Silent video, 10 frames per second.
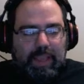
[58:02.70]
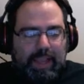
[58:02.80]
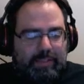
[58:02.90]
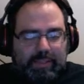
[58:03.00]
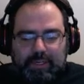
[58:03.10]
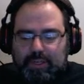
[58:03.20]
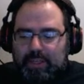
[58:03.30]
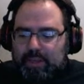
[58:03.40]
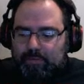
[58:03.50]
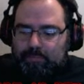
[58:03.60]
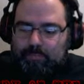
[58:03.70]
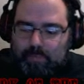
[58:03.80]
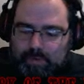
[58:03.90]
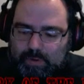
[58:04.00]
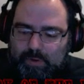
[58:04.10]
it's actually like
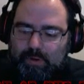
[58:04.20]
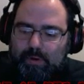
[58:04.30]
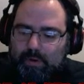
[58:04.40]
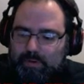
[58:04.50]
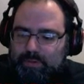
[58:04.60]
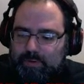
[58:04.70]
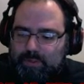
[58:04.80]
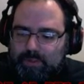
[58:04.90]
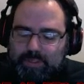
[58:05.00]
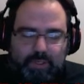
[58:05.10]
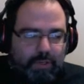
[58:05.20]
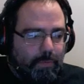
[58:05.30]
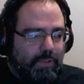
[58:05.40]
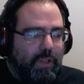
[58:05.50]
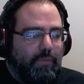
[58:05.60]
time is it? It's actually
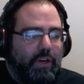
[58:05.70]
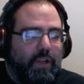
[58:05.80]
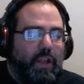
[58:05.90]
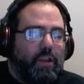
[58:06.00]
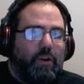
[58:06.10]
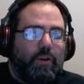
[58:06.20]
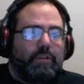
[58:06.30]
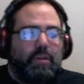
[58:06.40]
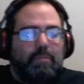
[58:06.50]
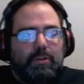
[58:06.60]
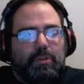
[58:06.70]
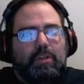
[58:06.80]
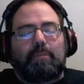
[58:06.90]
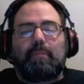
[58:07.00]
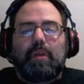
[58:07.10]
almost 11 o'clock here, else I'd be
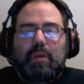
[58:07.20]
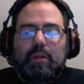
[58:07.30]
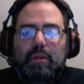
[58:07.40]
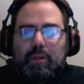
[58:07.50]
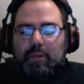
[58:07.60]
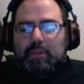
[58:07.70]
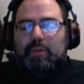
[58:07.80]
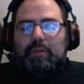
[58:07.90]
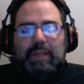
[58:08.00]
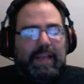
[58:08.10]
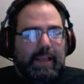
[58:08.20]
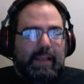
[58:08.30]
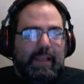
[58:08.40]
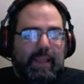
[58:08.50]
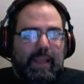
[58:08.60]
drinking.
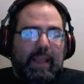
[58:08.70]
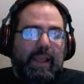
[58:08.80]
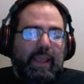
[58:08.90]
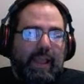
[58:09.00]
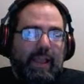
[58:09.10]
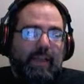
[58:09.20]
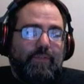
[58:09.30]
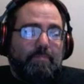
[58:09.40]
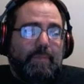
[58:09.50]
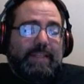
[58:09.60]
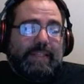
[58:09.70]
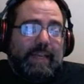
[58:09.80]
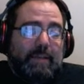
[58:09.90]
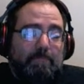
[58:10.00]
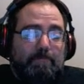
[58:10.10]
I, I, I have a
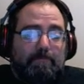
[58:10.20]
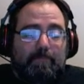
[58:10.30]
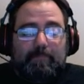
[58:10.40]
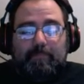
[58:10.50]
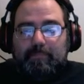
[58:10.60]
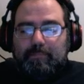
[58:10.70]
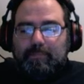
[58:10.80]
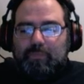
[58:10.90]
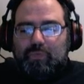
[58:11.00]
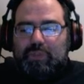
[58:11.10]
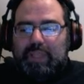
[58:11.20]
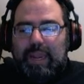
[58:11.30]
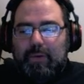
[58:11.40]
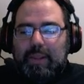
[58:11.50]
bedtime. Anyway,